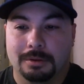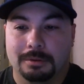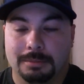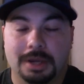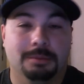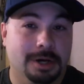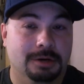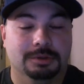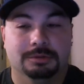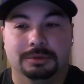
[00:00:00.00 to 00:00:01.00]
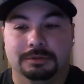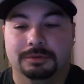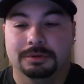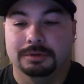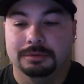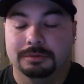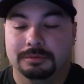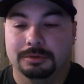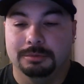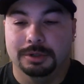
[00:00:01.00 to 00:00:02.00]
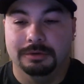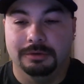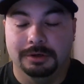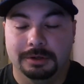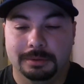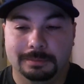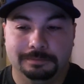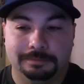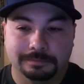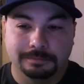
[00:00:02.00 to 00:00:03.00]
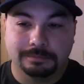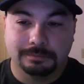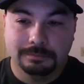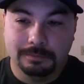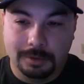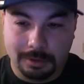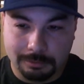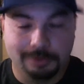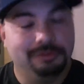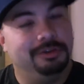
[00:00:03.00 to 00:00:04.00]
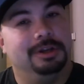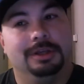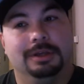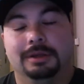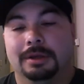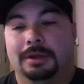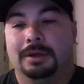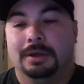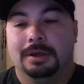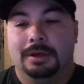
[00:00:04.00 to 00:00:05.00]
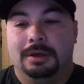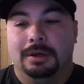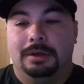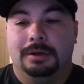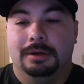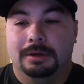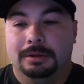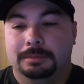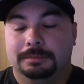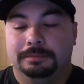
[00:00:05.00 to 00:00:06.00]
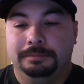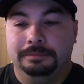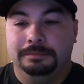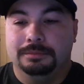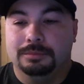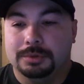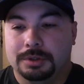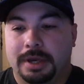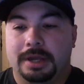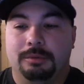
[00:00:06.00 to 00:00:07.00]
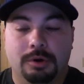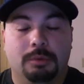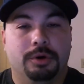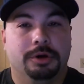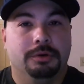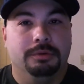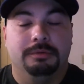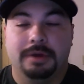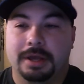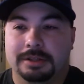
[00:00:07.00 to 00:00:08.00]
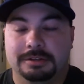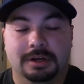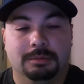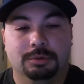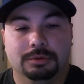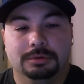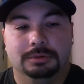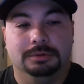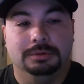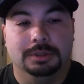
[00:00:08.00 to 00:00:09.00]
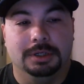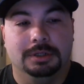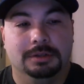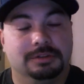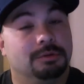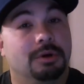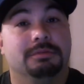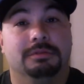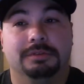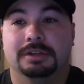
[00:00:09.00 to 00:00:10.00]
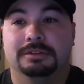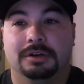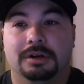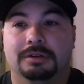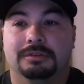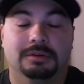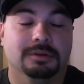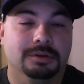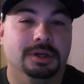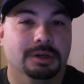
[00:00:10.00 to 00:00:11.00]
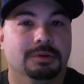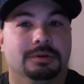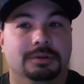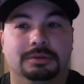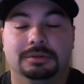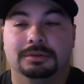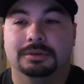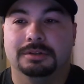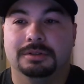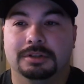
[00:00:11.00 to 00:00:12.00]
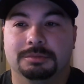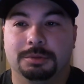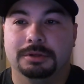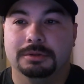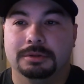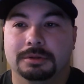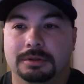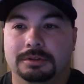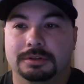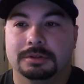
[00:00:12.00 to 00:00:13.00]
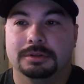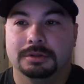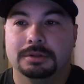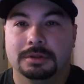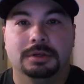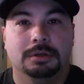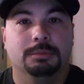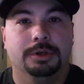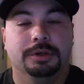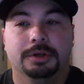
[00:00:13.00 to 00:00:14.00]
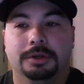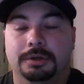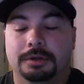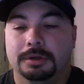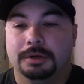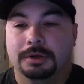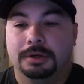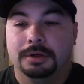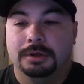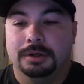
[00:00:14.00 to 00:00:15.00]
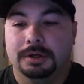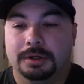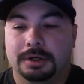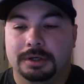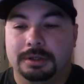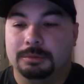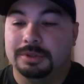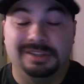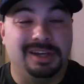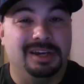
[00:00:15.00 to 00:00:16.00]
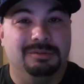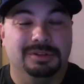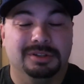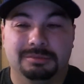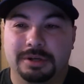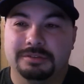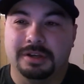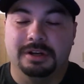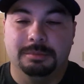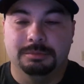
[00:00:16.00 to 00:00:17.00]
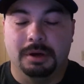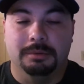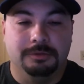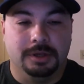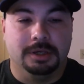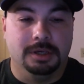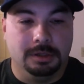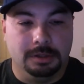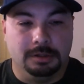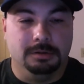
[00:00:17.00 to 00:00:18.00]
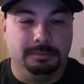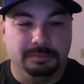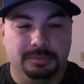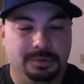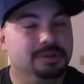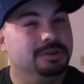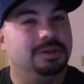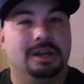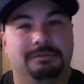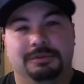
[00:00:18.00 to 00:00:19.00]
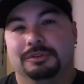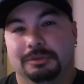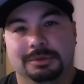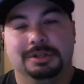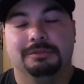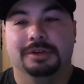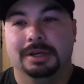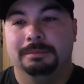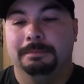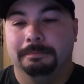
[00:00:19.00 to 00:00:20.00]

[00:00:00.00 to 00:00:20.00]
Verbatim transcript: Mike Miner with the win for for the Braves. Um, you know, first inning, um, you know, Hanley we go up 1-0. Hanley's double, and it looks like we're off to a fast start. It's like okay, well, that's looks pretty looks uh, pretty good. Uh, and then when they tied it, when the Braves tied it up the bottom of the second, um, you kind of feel it's gonna be a different game.